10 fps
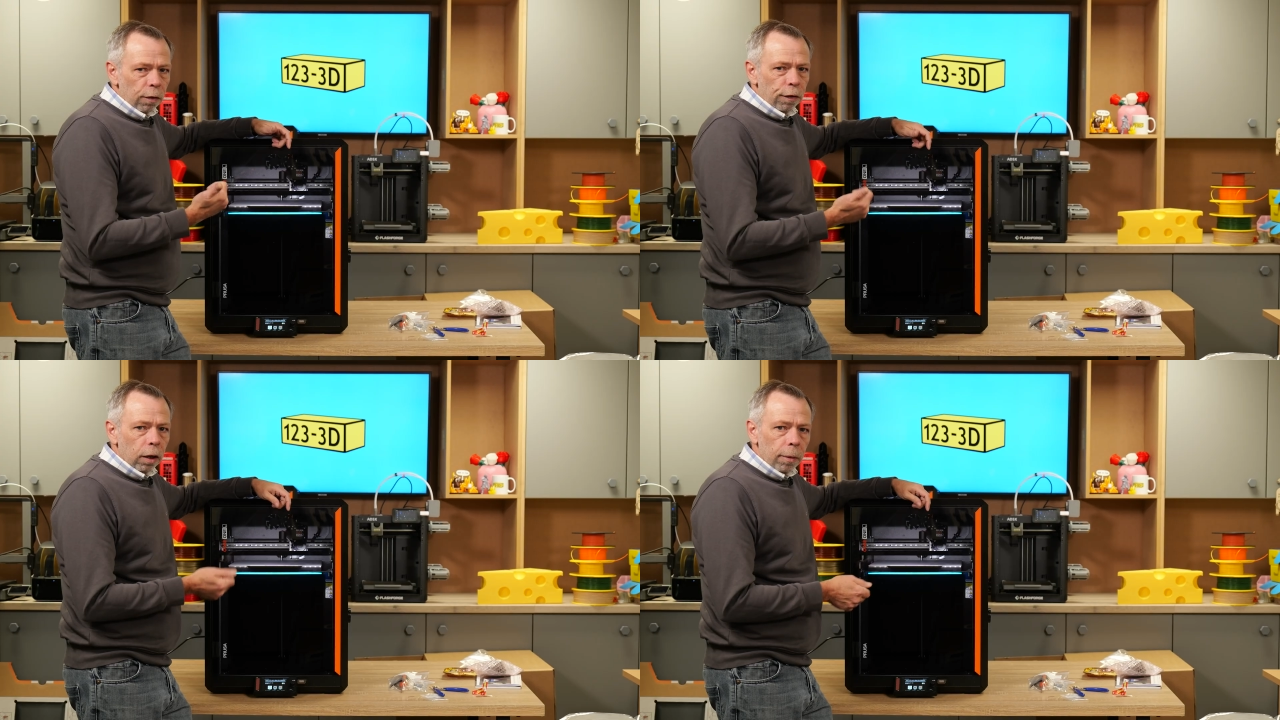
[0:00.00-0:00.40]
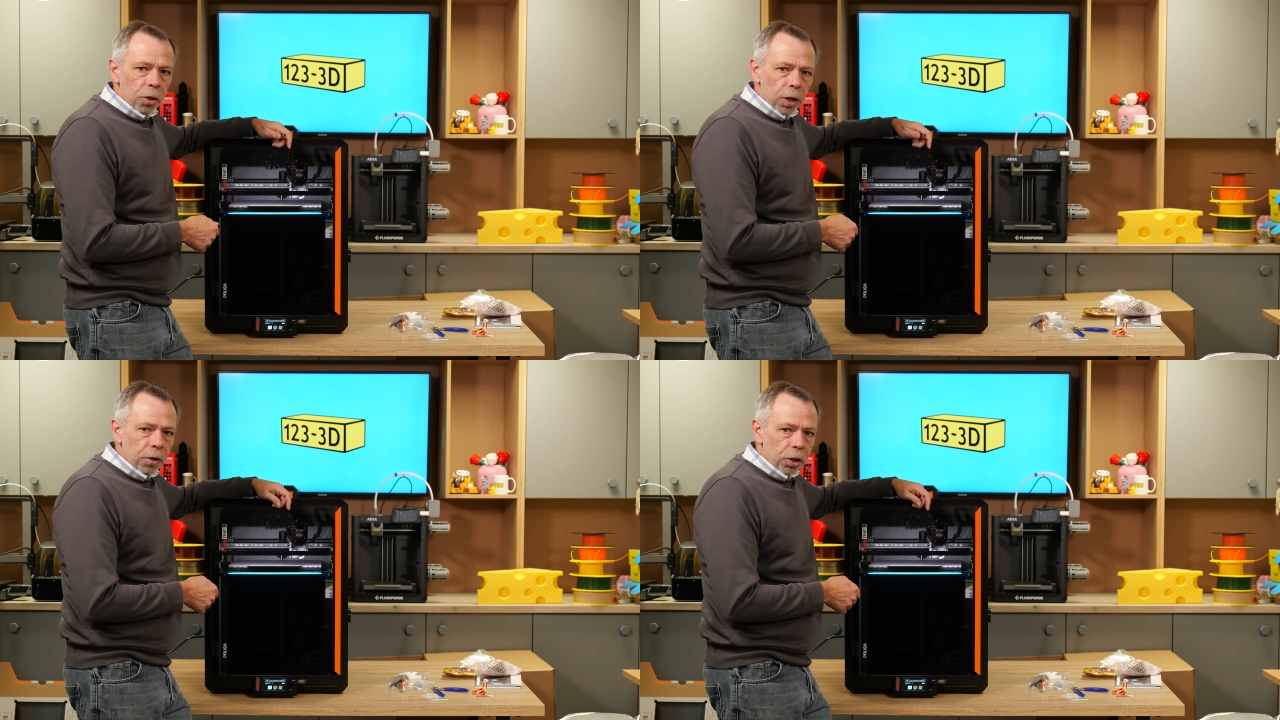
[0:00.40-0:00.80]
the
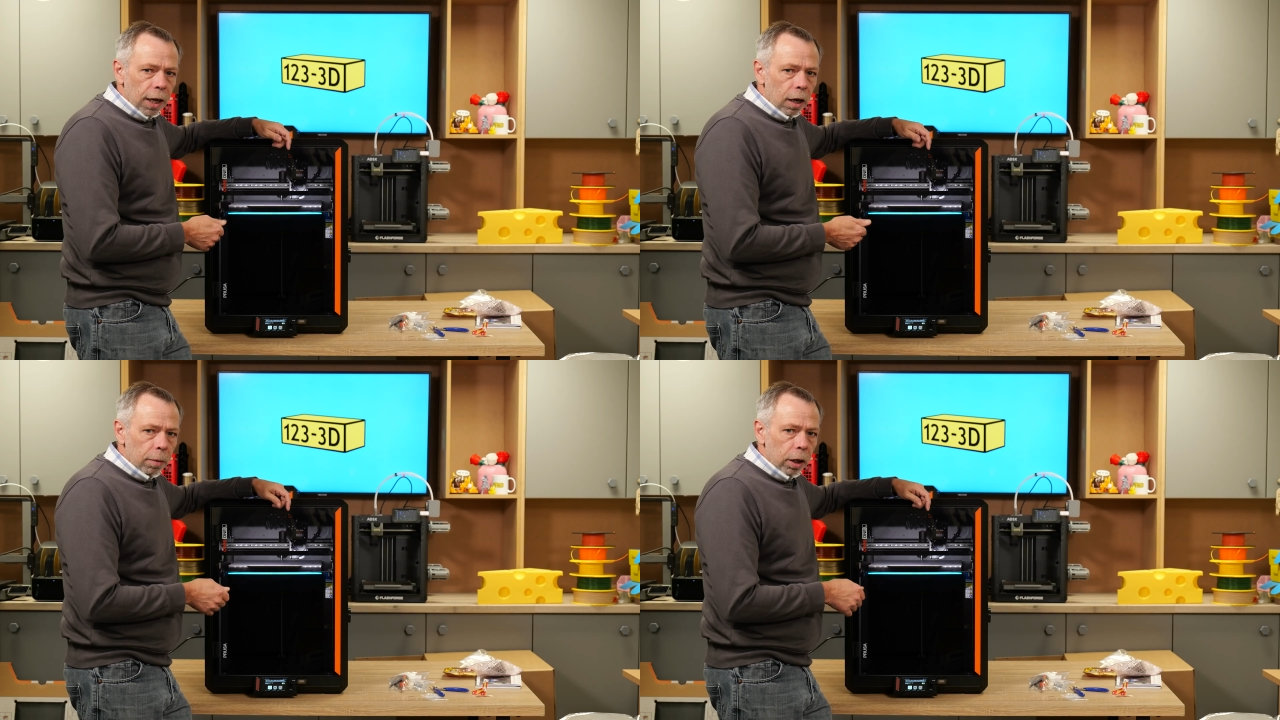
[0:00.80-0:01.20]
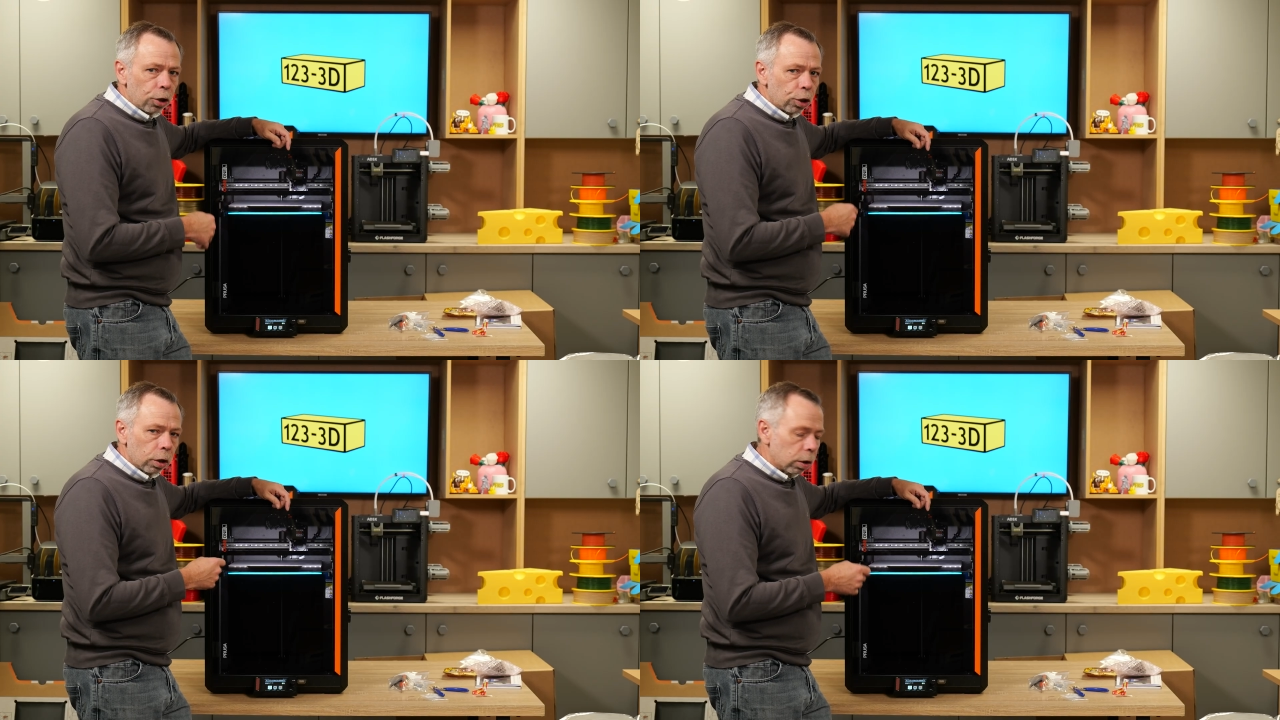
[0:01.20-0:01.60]
filament sensor
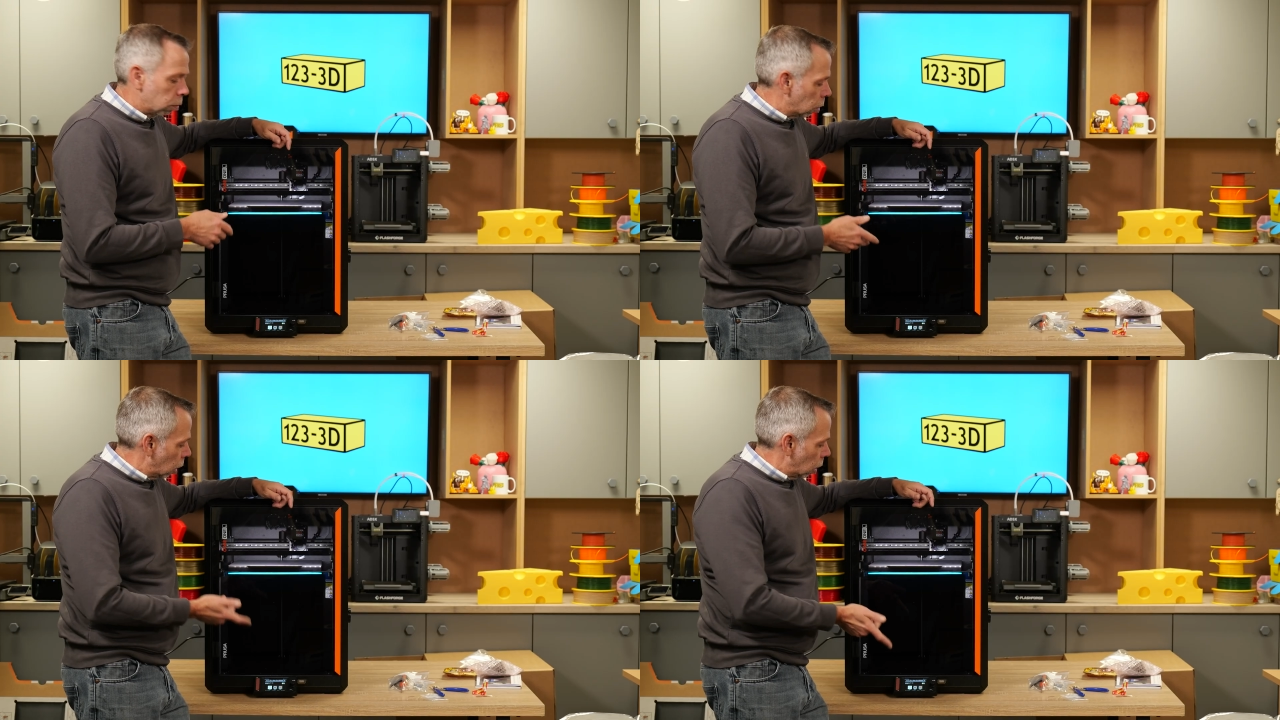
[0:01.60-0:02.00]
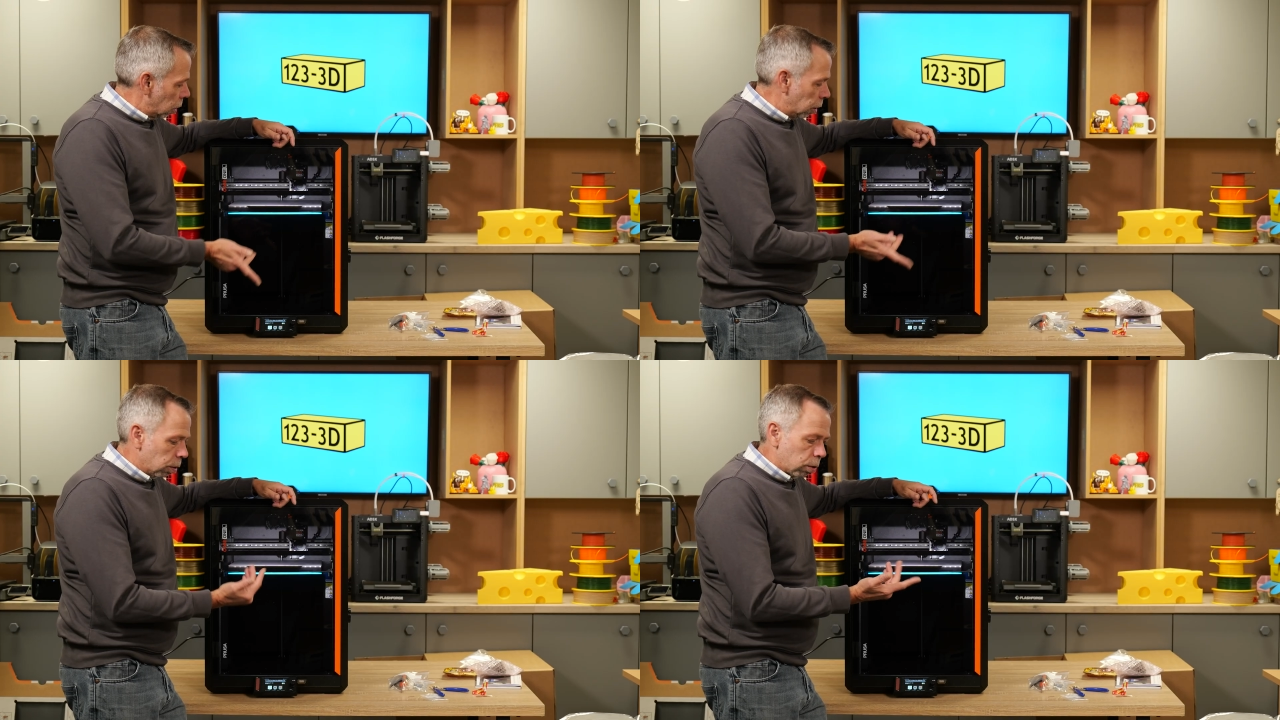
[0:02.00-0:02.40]
calibration,
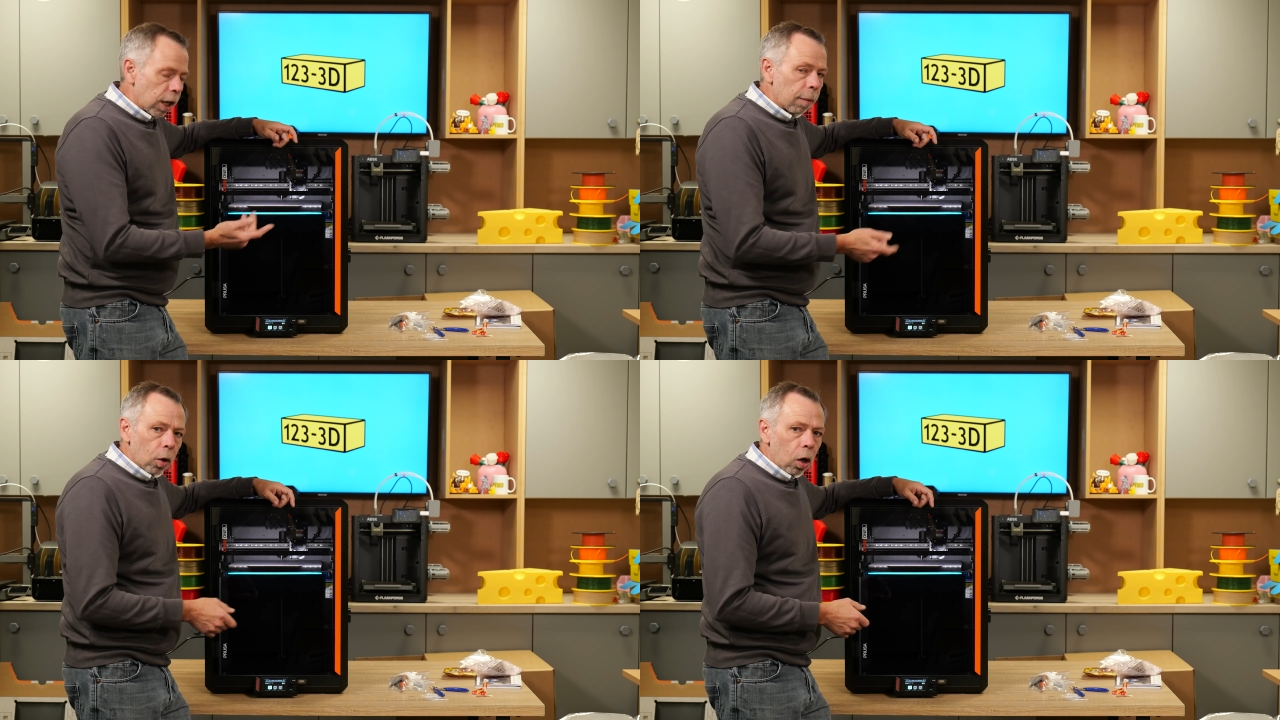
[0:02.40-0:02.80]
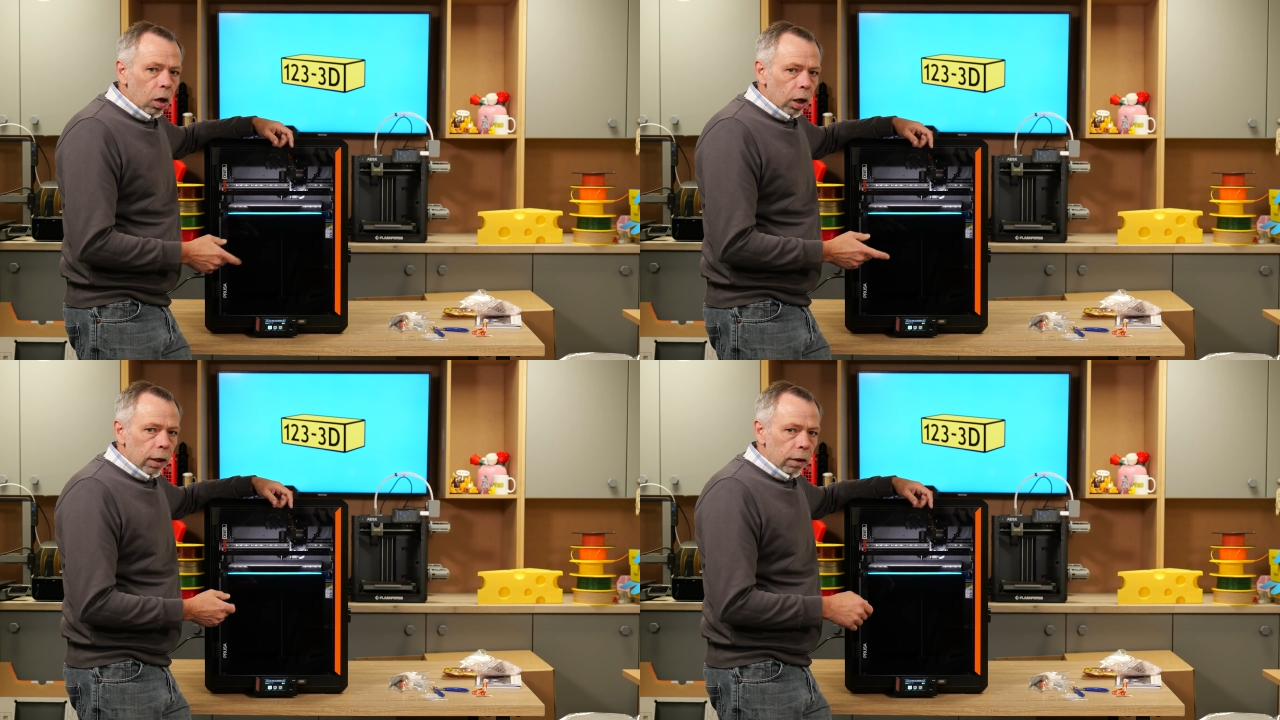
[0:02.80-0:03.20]
you'll tap the
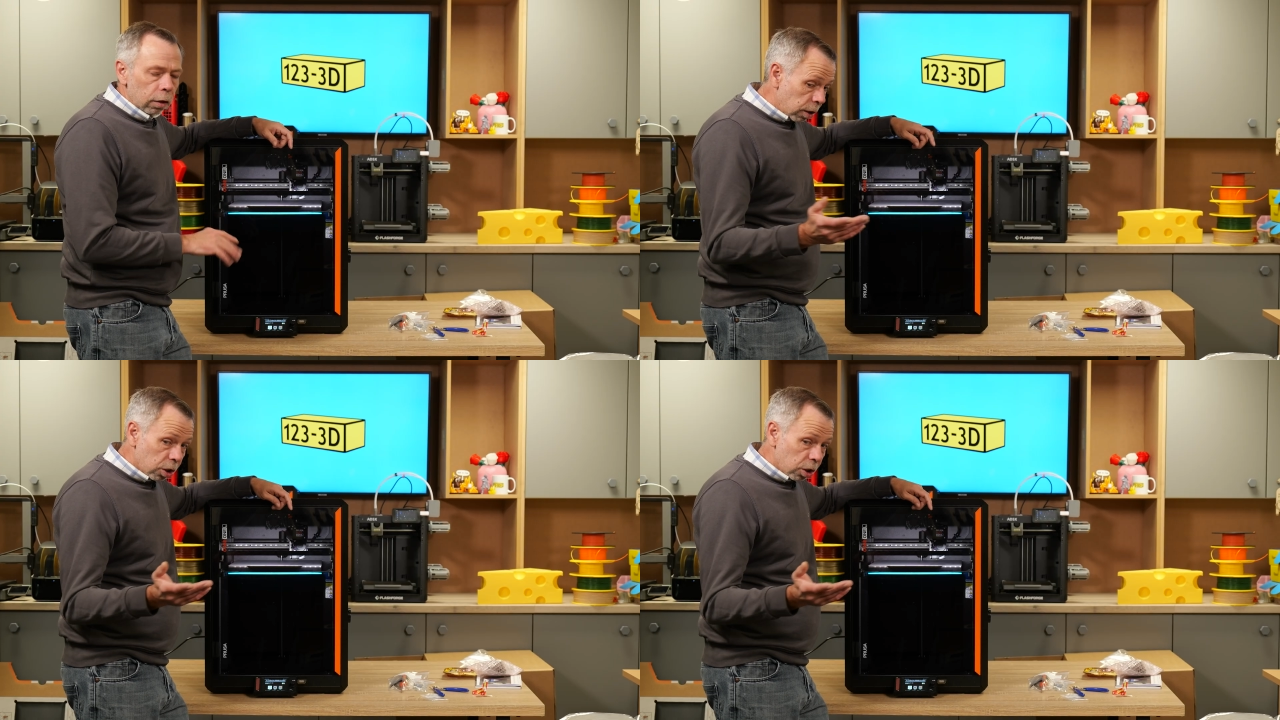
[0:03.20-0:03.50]
hot end.